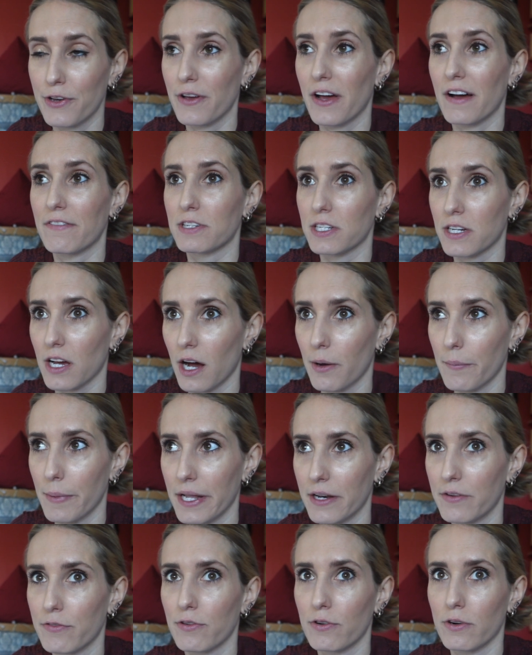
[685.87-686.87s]
You have to come
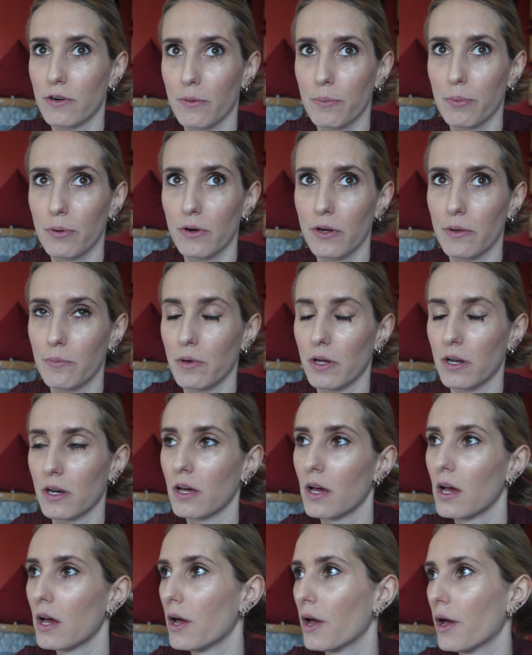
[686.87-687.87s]
in for an appointment,
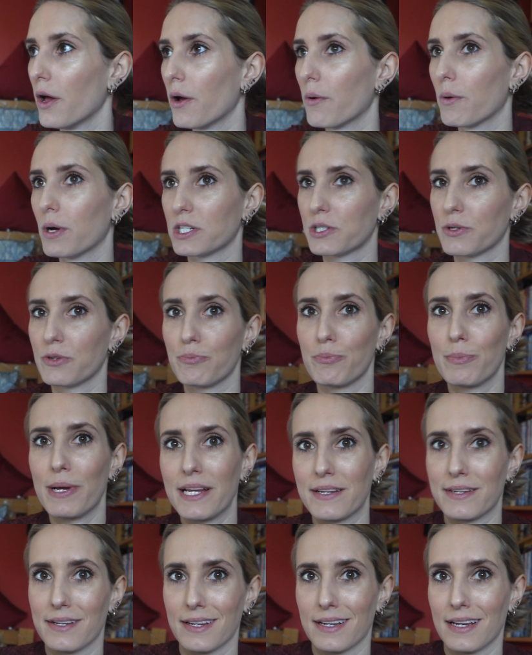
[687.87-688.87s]
which
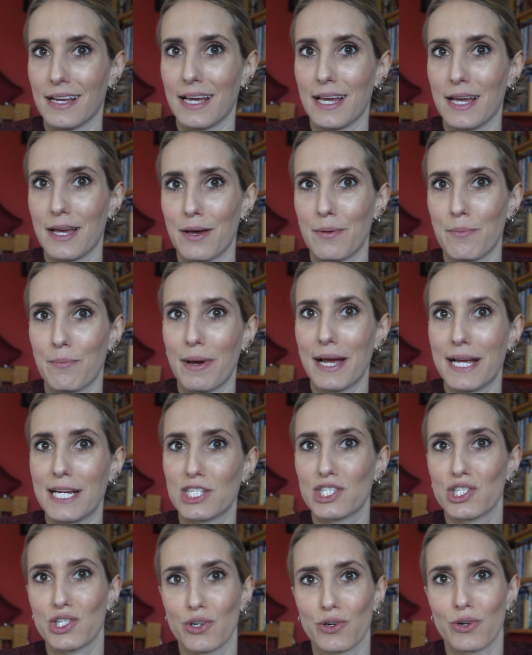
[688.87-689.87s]
immediately
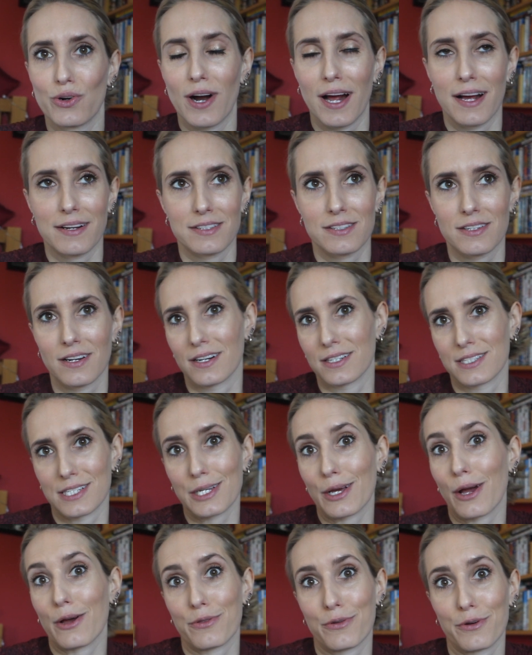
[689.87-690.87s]
makes your anxiety
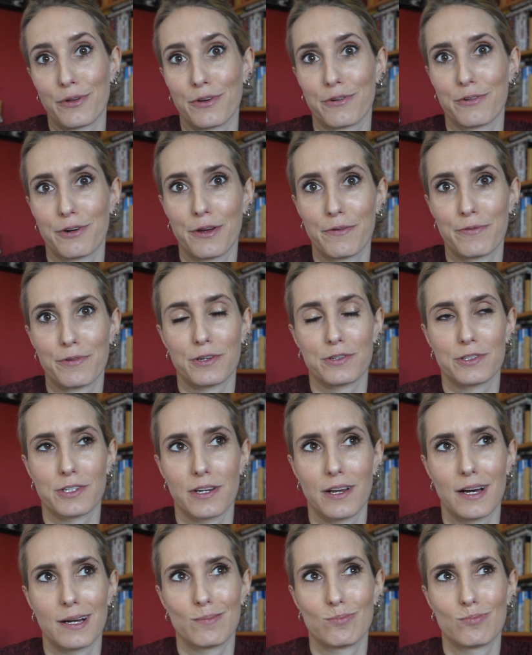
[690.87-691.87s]
go through the roof, because you're
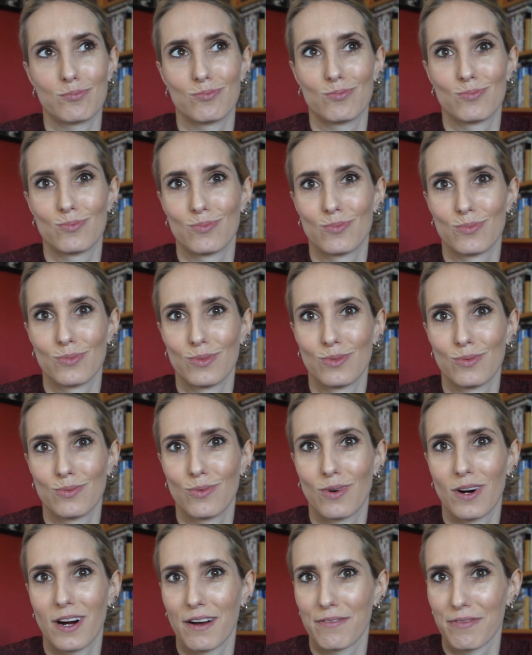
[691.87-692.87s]
like,
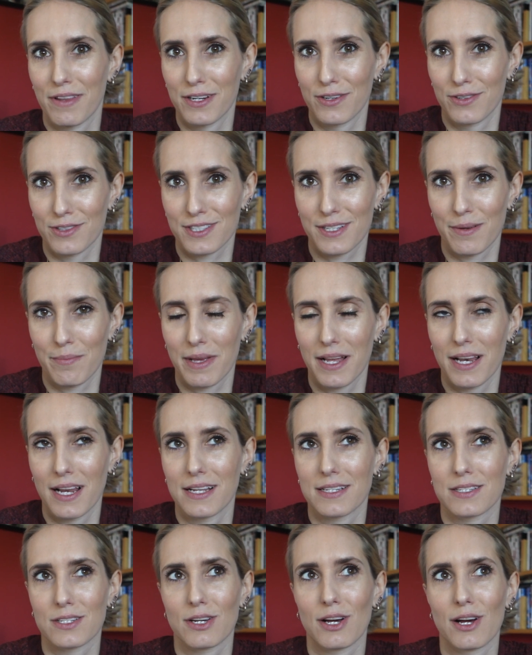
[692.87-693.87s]
why have they not sent me a
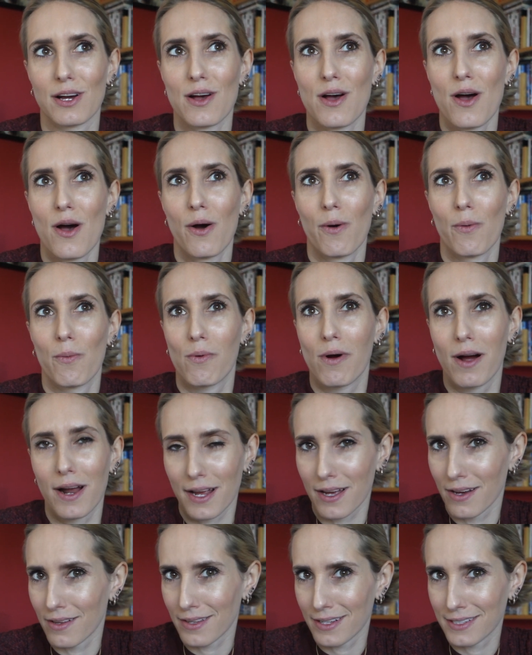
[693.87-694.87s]
letter? Why
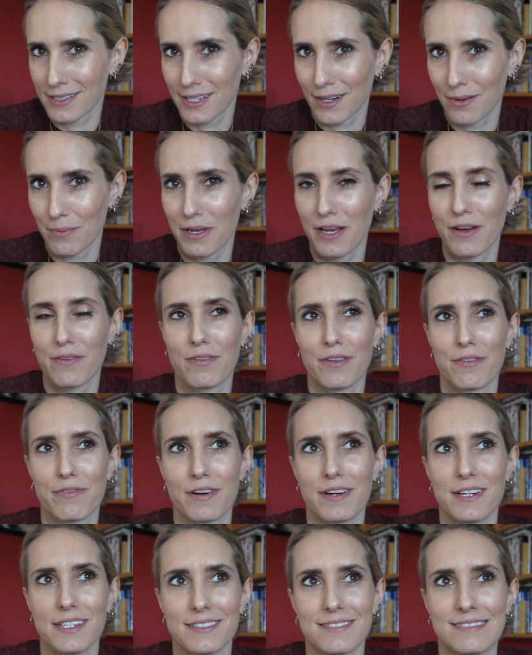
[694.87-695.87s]
can't they tell me over the
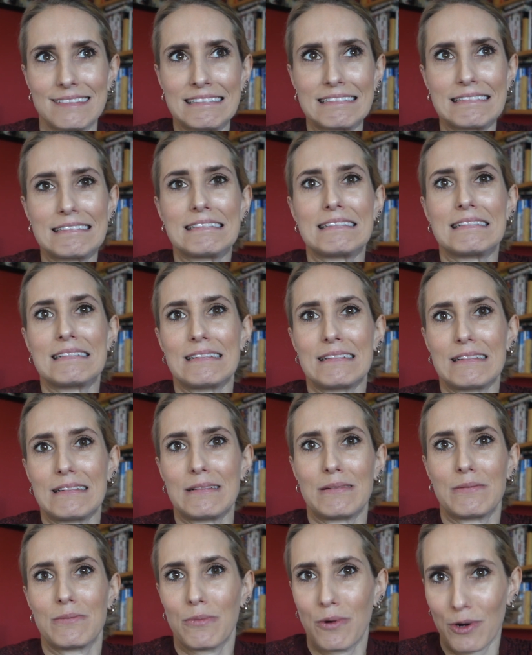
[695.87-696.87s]
phone?
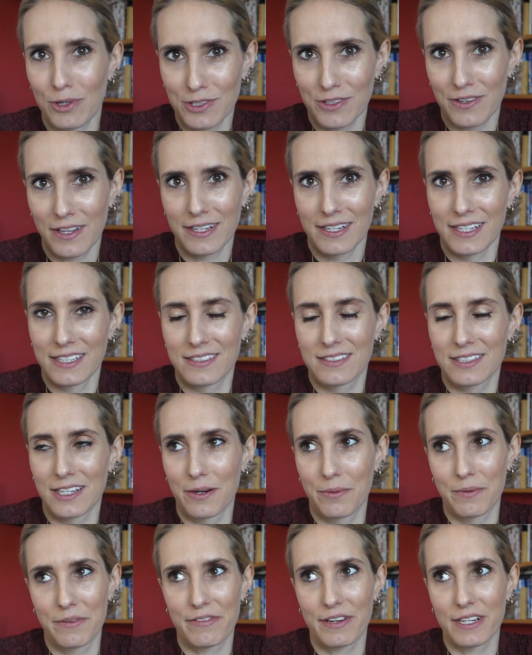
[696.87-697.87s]
What do they need to
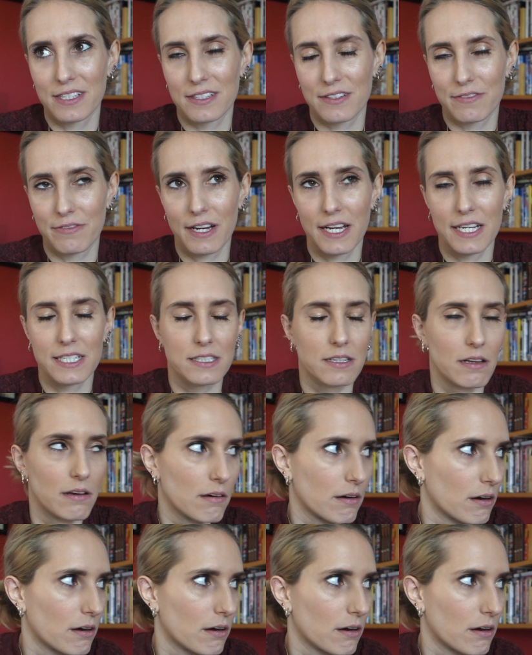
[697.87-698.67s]
tell me face to face?